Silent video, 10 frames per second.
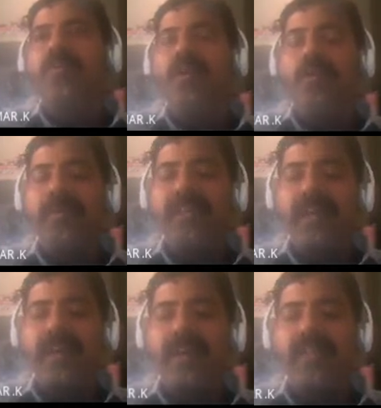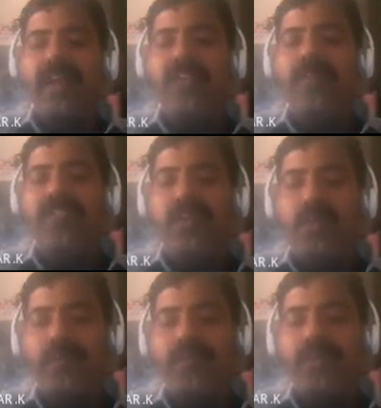will be the error? The error will be zero.
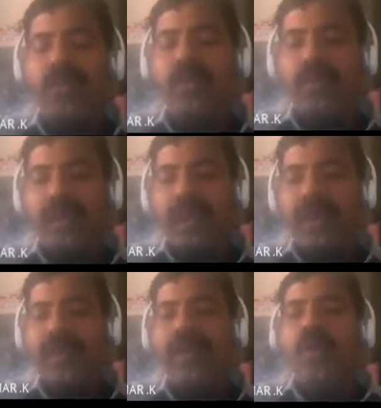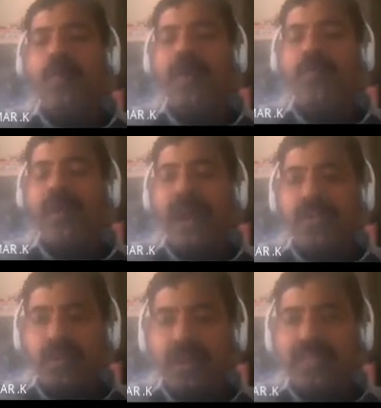Okay. But when, as soon
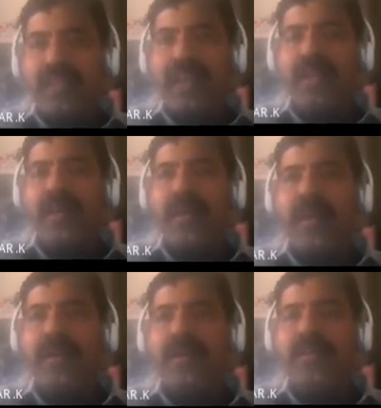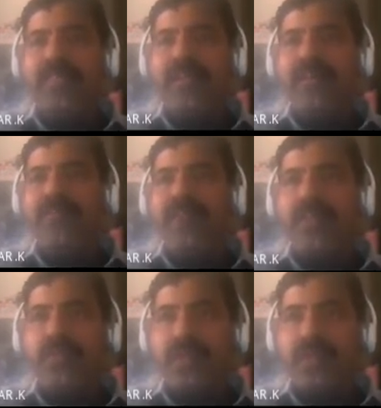as the error occurs, as soon as the